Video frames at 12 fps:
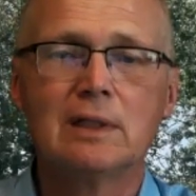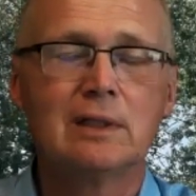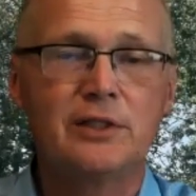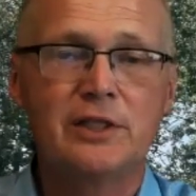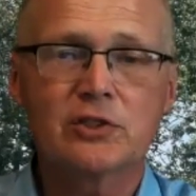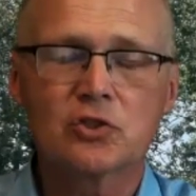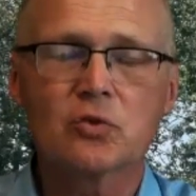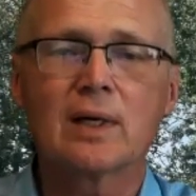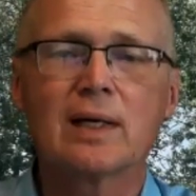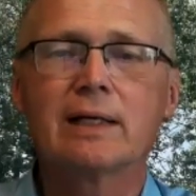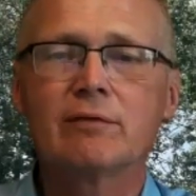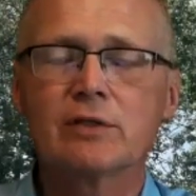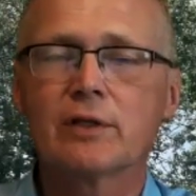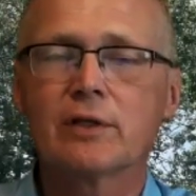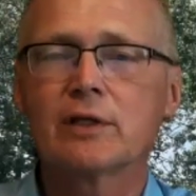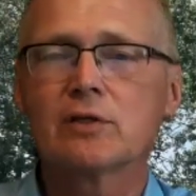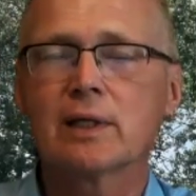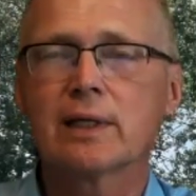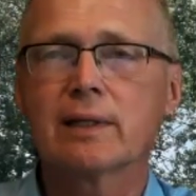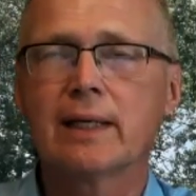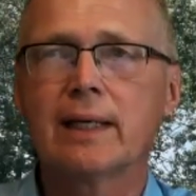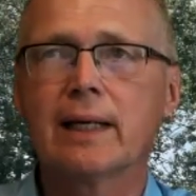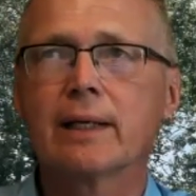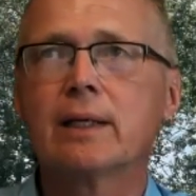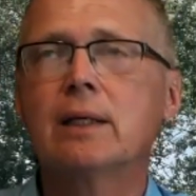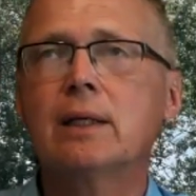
disk drives and things like that.